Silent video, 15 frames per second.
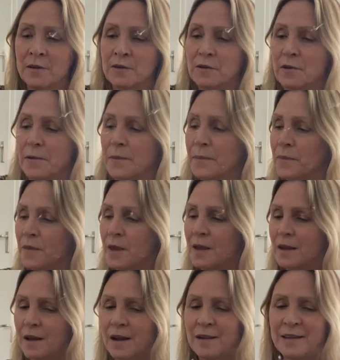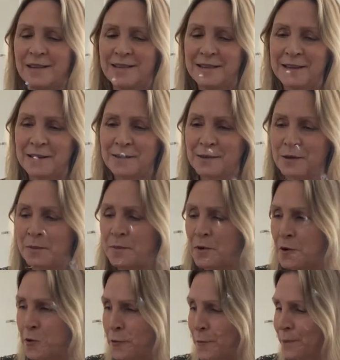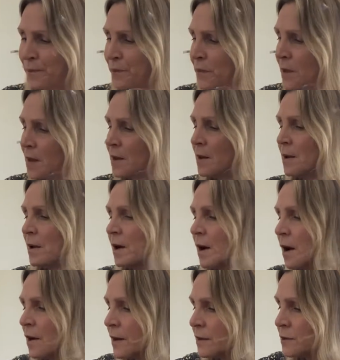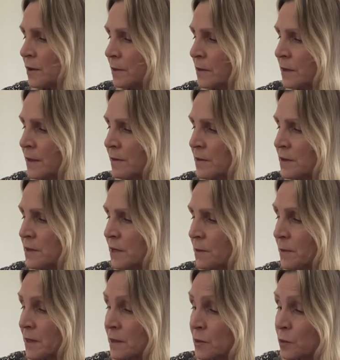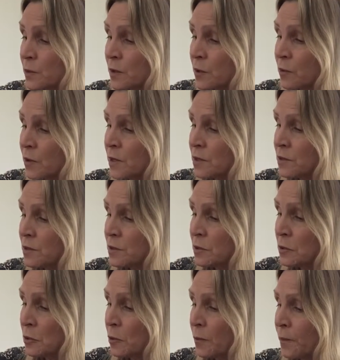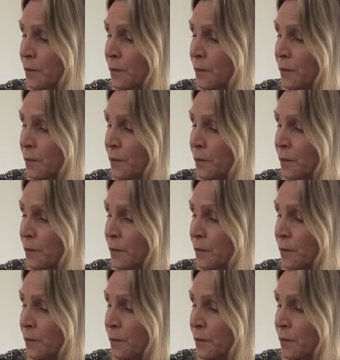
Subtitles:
so I need to get some new. All right, so I'm going to leave this here because we're going to